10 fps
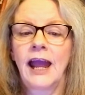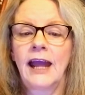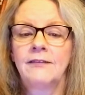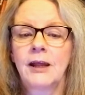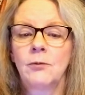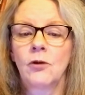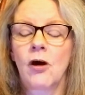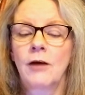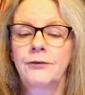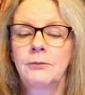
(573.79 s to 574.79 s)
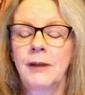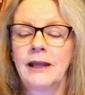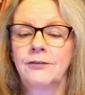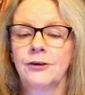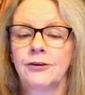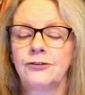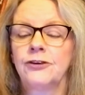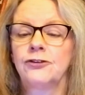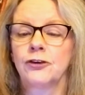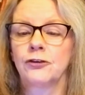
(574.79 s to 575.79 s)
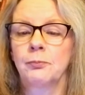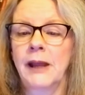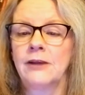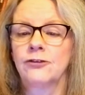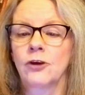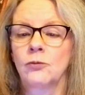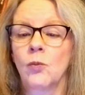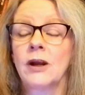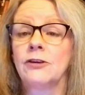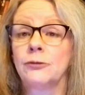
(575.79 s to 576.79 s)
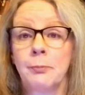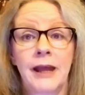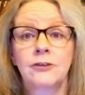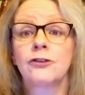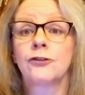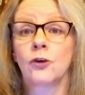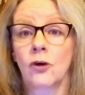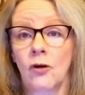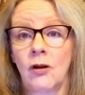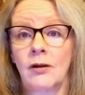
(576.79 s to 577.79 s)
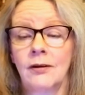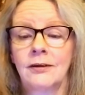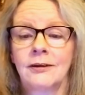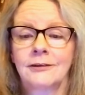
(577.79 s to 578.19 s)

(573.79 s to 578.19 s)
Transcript: and they will often make their decisions based on what is best for all.